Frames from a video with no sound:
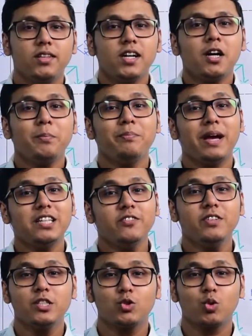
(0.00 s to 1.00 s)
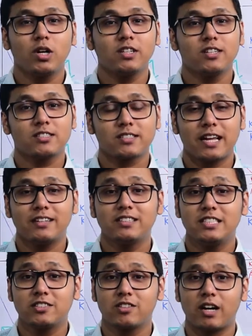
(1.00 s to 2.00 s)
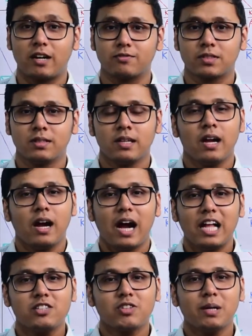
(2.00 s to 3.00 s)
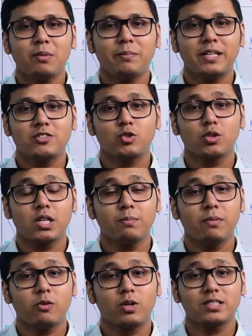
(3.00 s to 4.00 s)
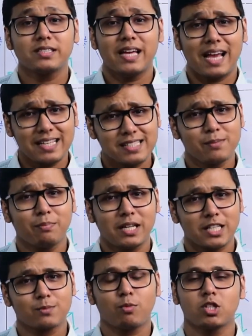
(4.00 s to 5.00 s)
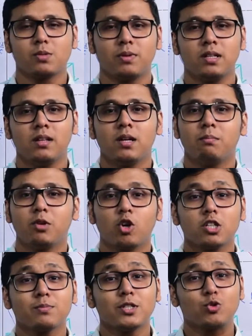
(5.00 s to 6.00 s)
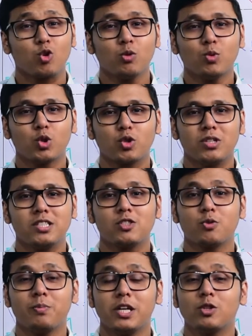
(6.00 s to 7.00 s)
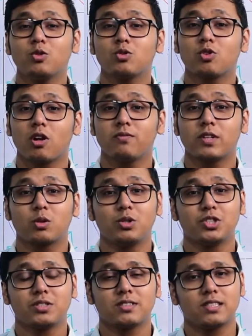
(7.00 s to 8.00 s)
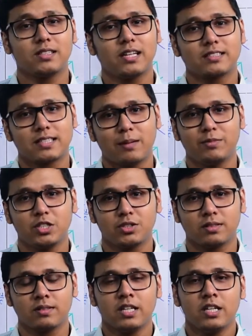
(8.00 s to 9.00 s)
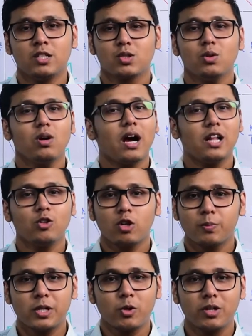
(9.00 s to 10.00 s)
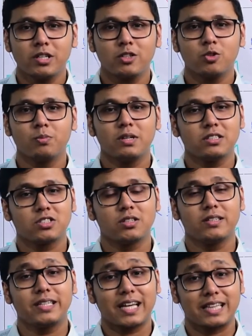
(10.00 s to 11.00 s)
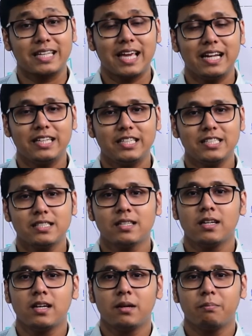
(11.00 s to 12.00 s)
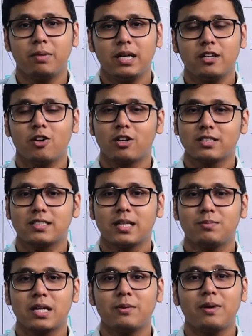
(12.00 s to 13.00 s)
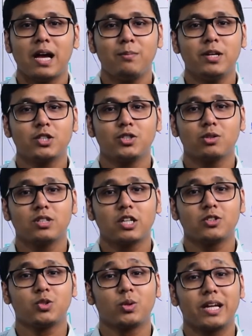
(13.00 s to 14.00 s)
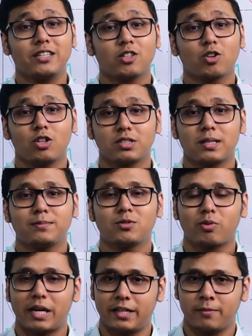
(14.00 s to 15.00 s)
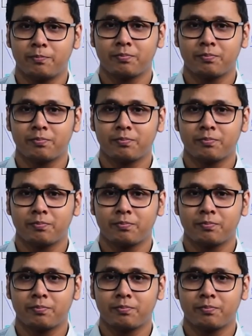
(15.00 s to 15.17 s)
There are many ways to understand these graphs. I'll try my best to keep my words as simple as possible because my sole motto is to make you solve the questions in the examination. So I'll not be going into much technicalities, but on the same time I'll make sure that you get the concepts right.